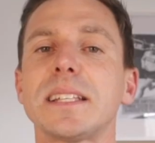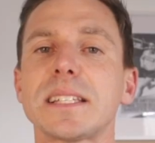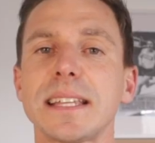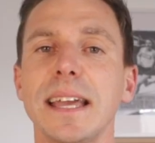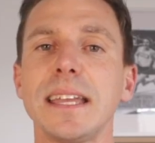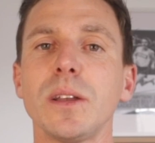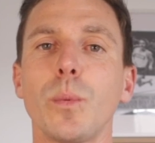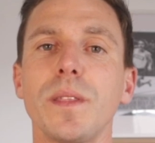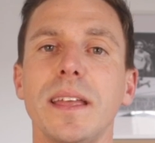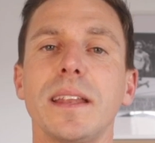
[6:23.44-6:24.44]
staying
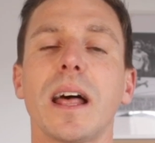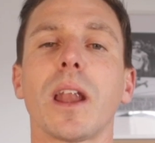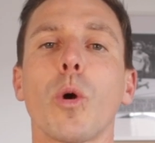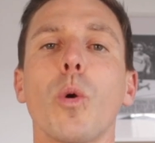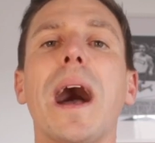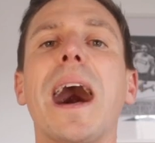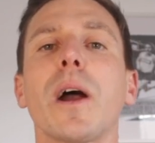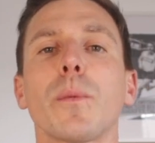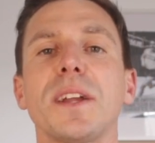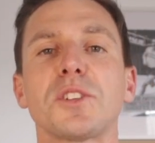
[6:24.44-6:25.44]
within a low
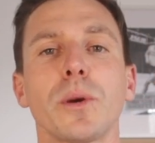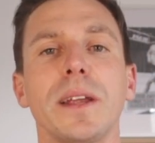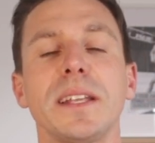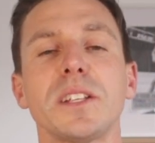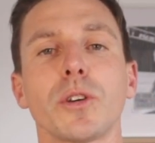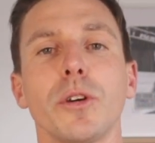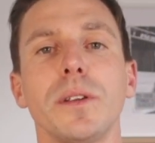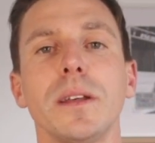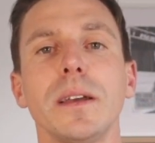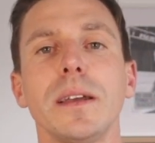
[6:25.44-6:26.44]
heart rate training
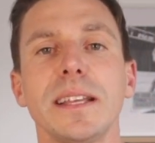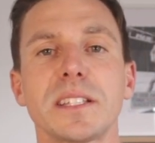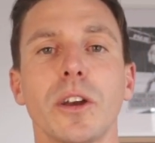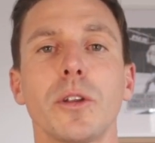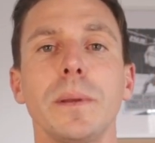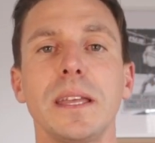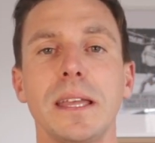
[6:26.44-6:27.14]
zone is going to be